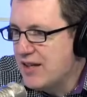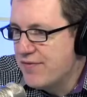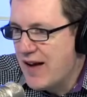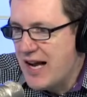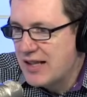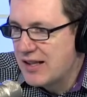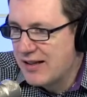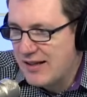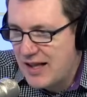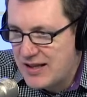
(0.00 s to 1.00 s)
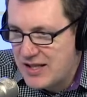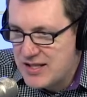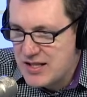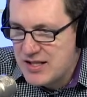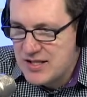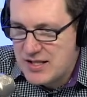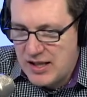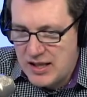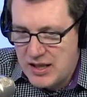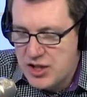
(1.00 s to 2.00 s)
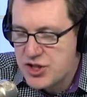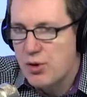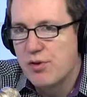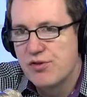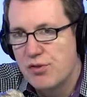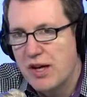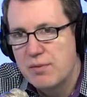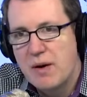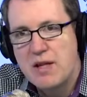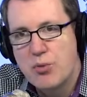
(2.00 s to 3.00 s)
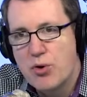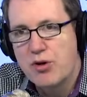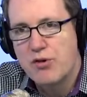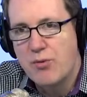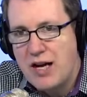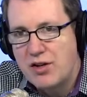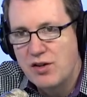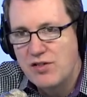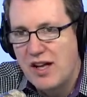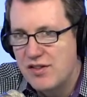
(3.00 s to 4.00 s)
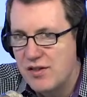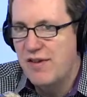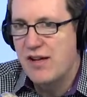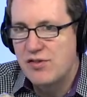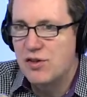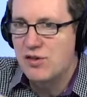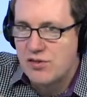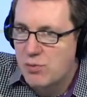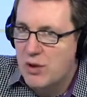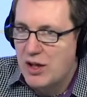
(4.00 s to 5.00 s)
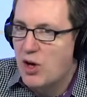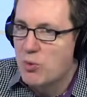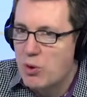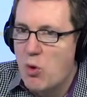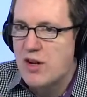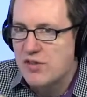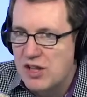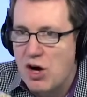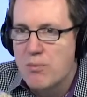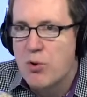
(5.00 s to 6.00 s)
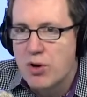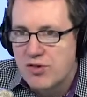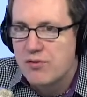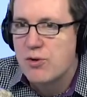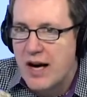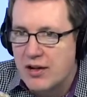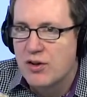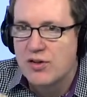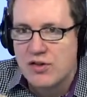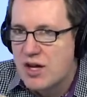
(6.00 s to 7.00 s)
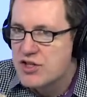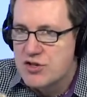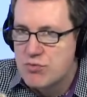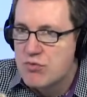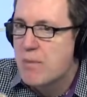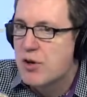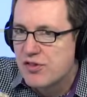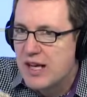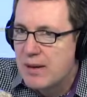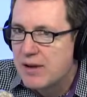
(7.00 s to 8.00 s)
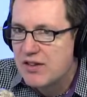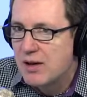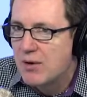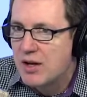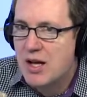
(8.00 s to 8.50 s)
the fact that this is a show of strength by the board of directors. As investors, we want to see our boards of directors not just rubber stamping someone.